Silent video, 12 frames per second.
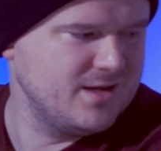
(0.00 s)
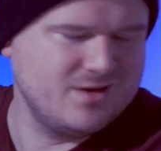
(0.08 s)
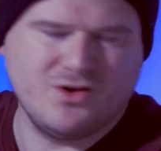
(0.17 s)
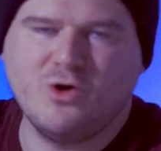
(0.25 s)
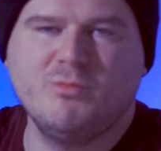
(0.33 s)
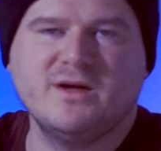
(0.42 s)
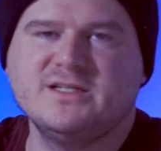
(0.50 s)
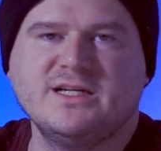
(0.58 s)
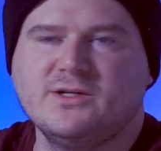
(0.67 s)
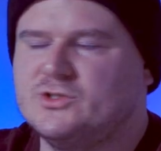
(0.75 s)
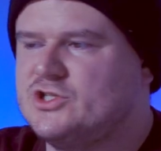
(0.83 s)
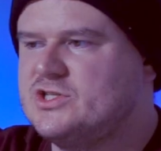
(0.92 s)
No big
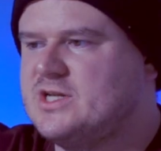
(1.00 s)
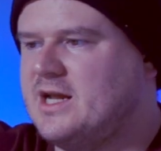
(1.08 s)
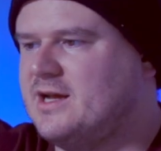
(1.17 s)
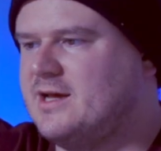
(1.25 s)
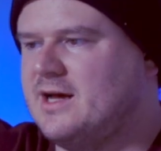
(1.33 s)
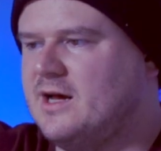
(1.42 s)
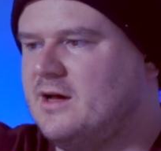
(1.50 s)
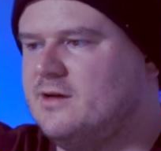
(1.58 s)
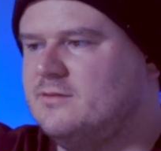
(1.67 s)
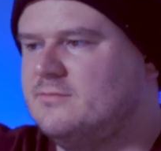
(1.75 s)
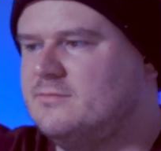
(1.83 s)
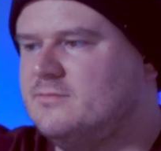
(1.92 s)
deal. Just take a
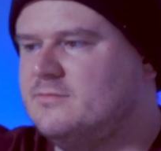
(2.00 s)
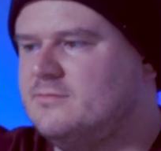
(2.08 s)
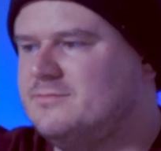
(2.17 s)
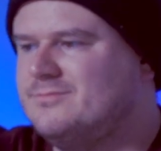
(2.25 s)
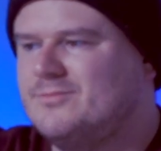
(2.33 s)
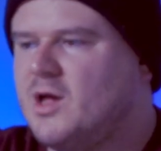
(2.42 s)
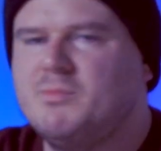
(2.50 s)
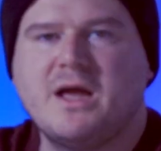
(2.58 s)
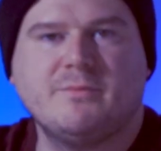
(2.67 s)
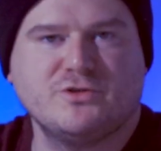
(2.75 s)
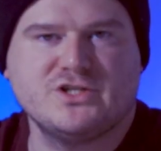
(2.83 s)
paper